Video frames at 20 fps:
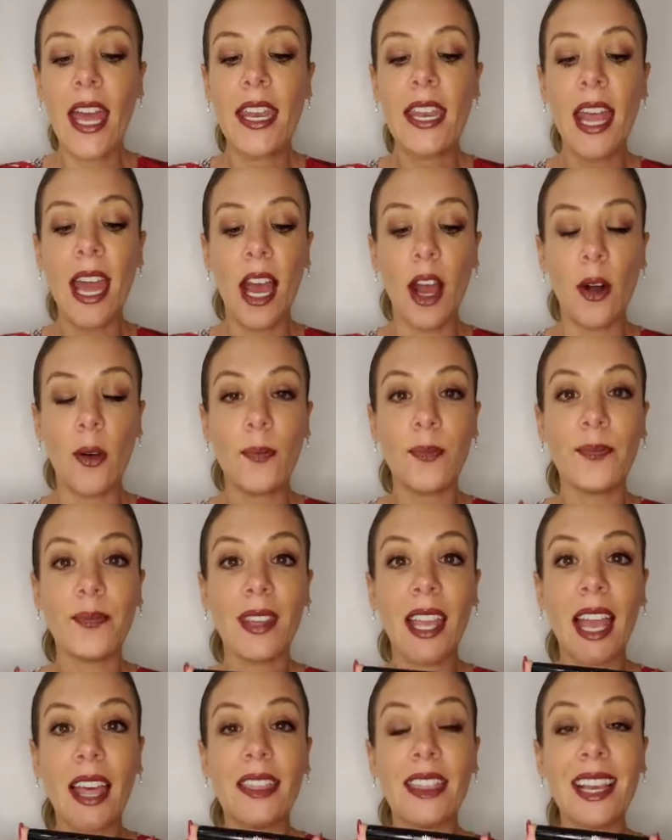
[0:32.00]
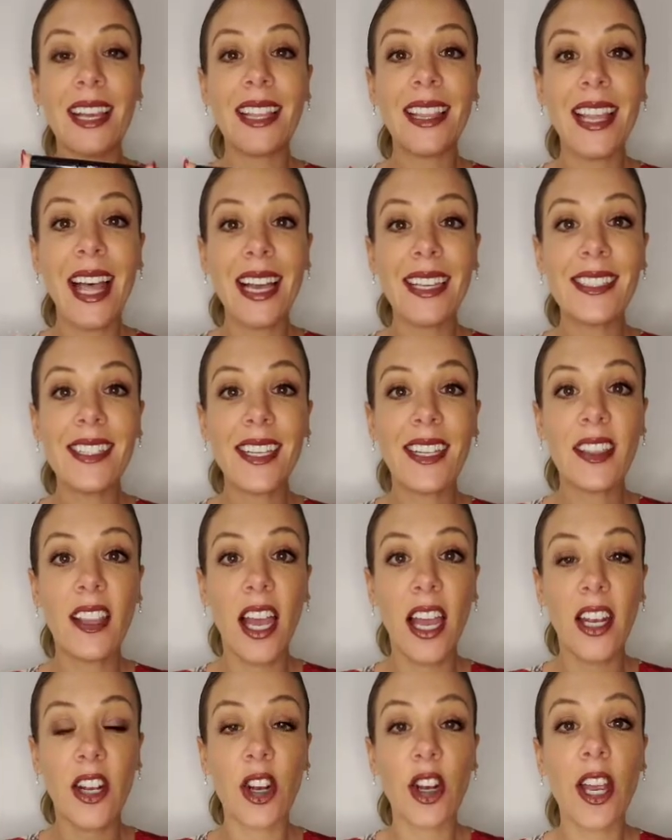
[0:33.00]
Now, the classic
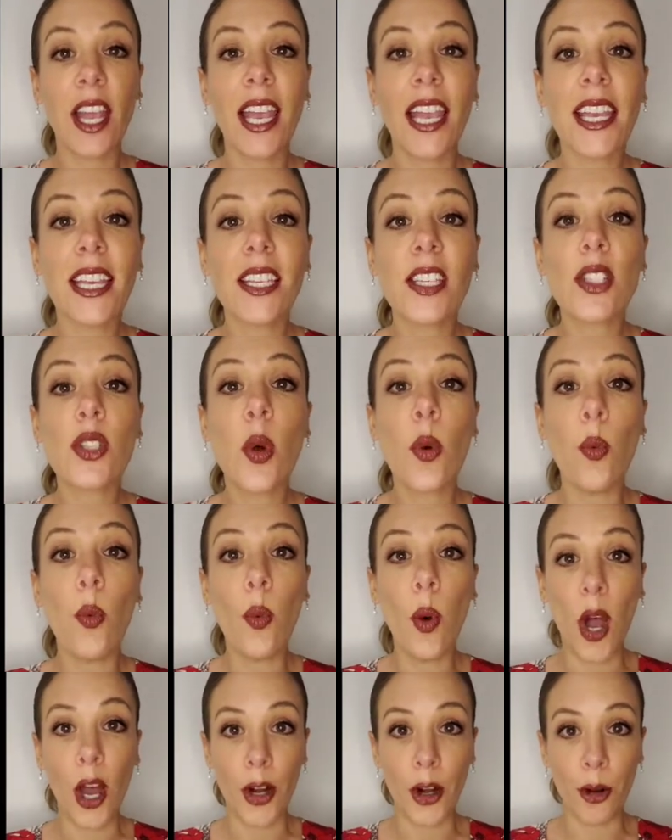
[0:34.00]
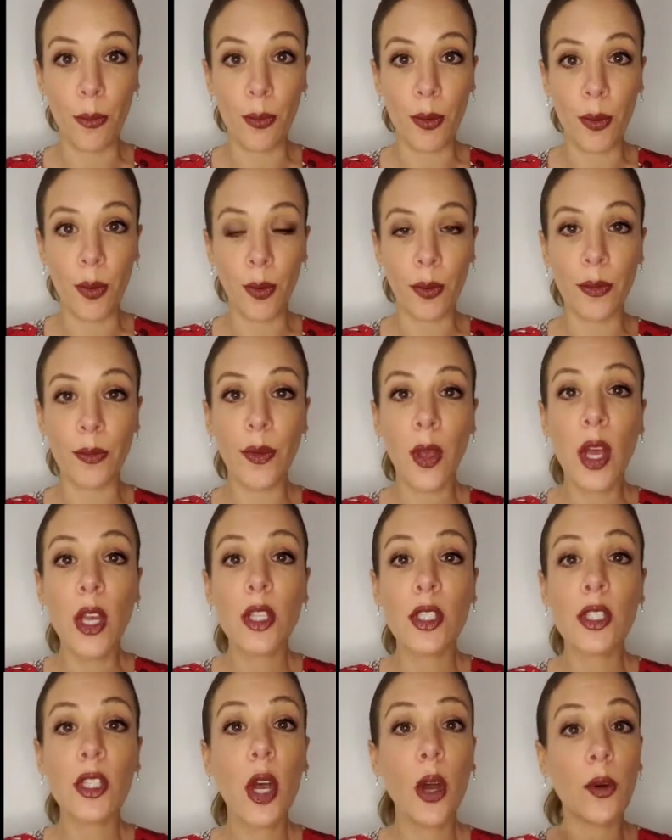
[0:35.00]
liner is waterproof.
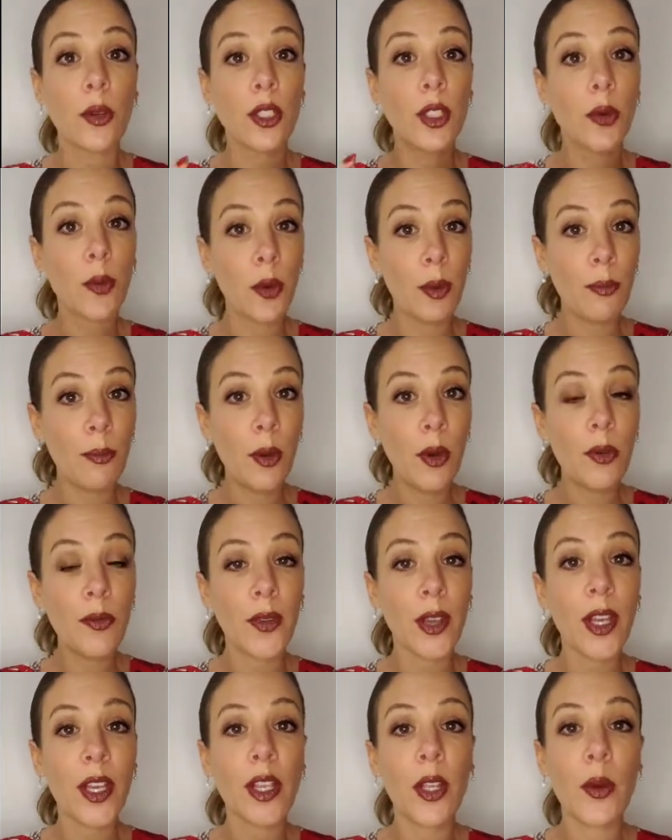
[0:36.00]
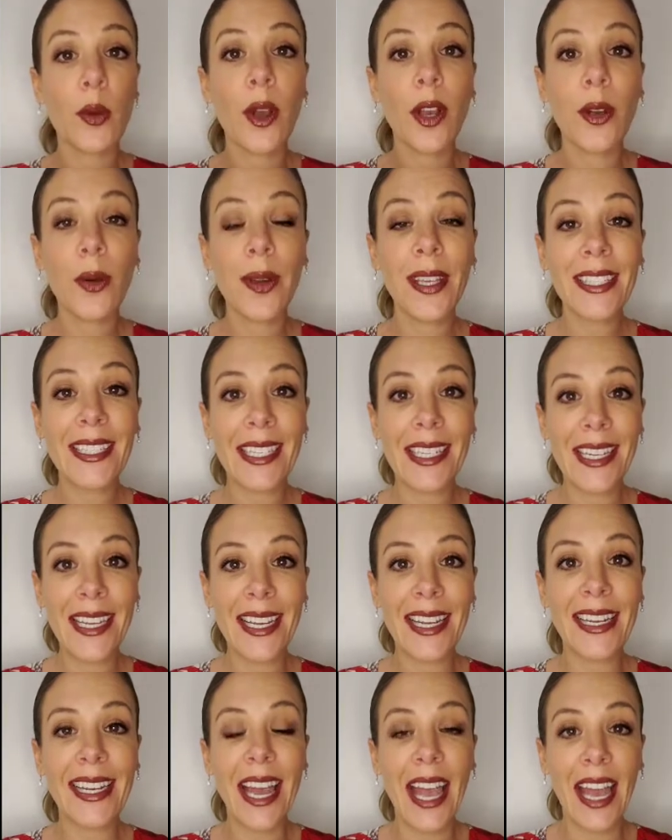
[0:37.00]
So to remove it, you are going to
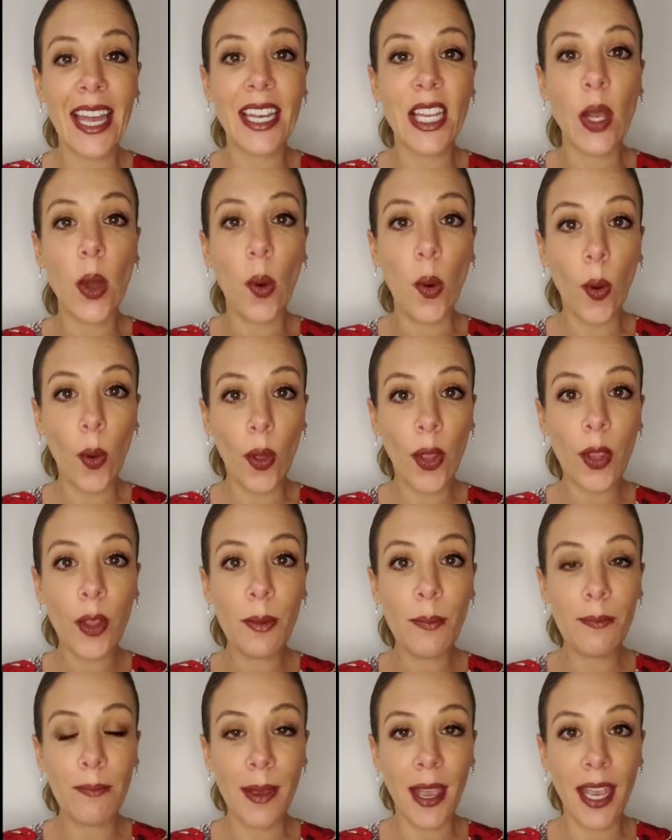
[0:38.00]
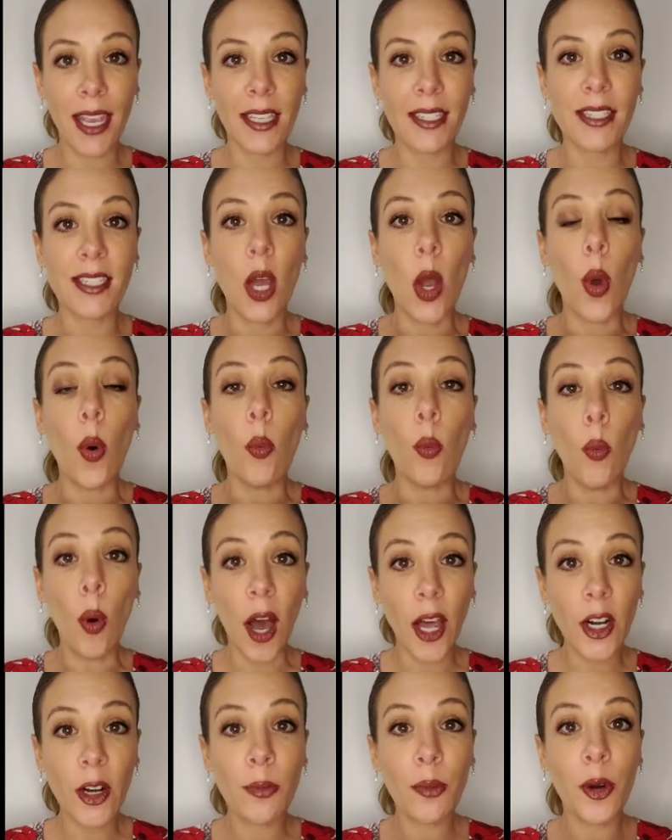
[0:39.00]
need any oil-based
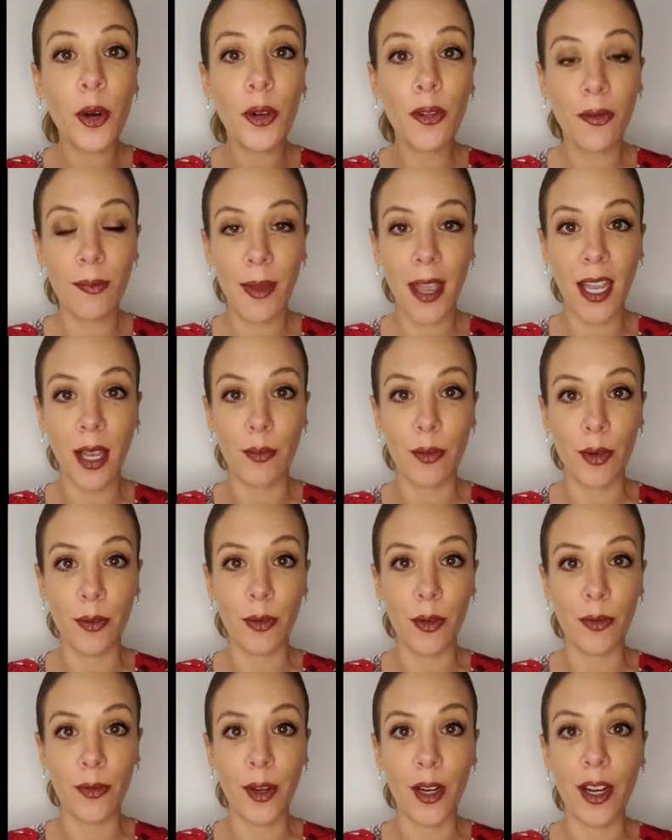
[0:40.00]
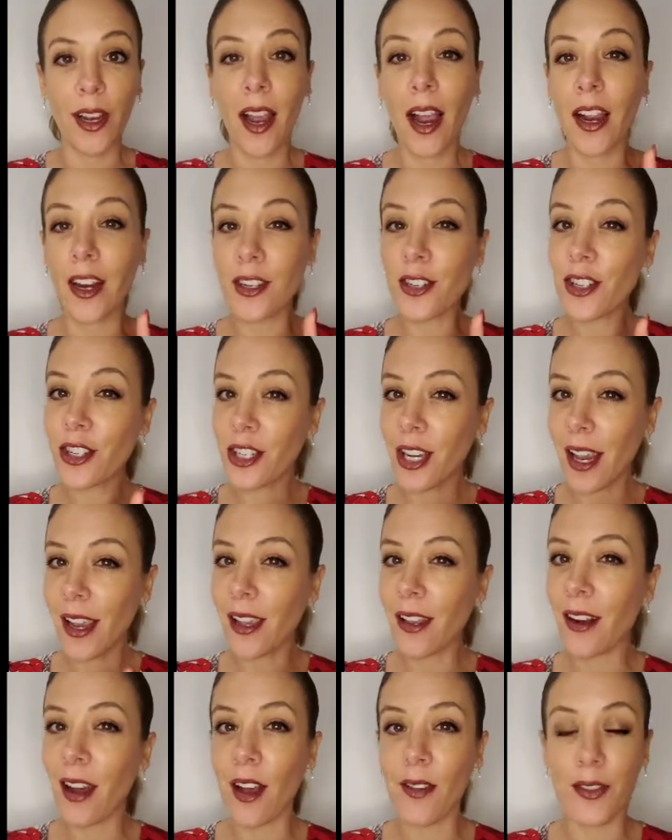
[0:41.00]
waterproof makeup remover. Our
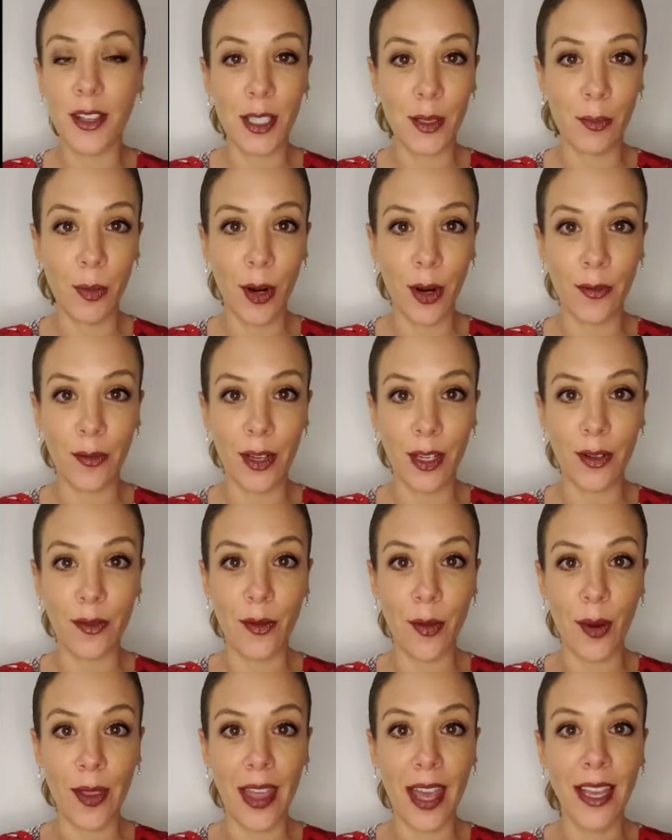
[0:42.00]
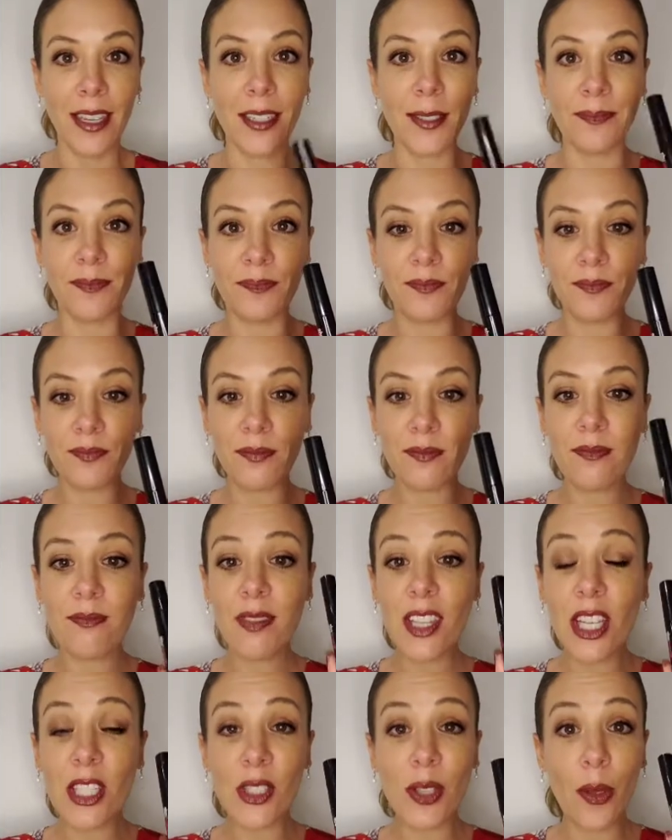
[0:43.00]
Shake It Off is perfect for that.
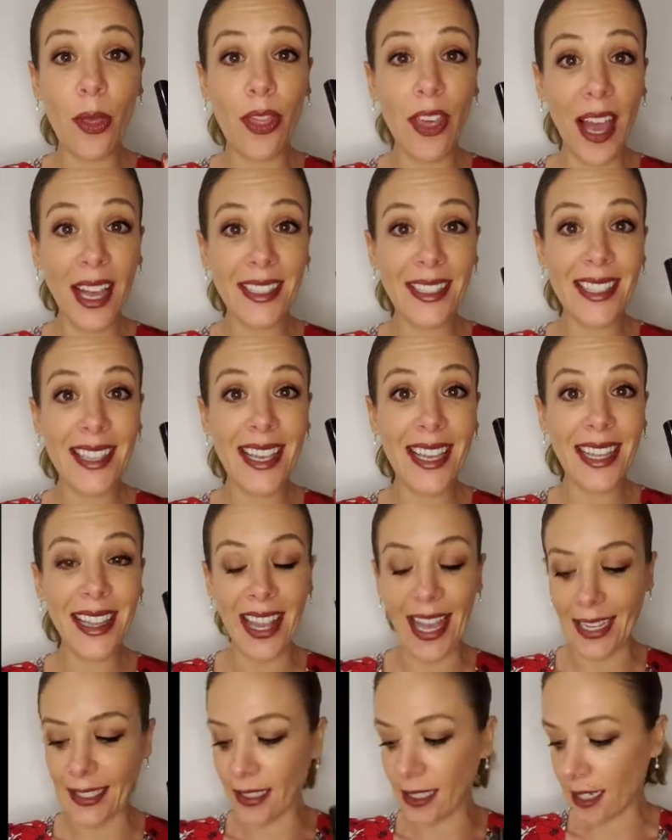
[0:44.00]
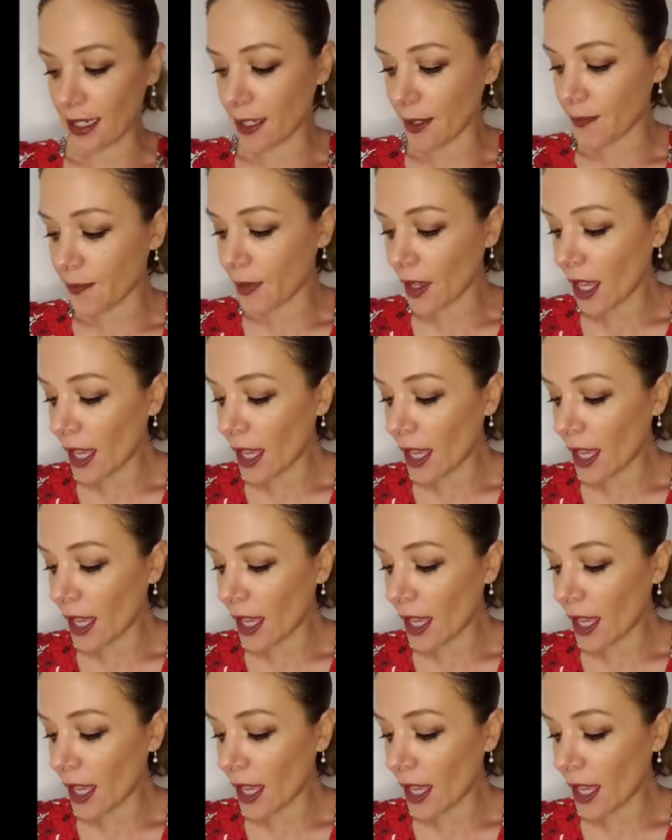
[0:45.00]
So that's the classic.